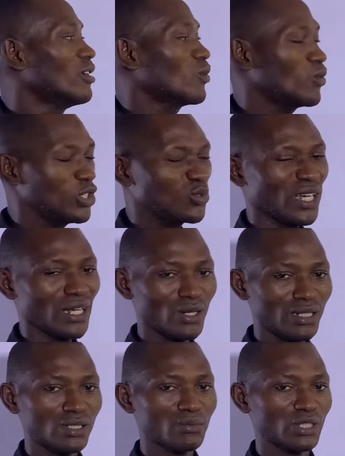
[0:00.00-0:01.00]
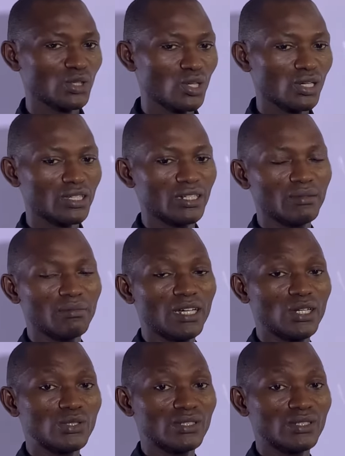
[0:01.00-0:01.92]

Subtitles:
which we are going to be talking about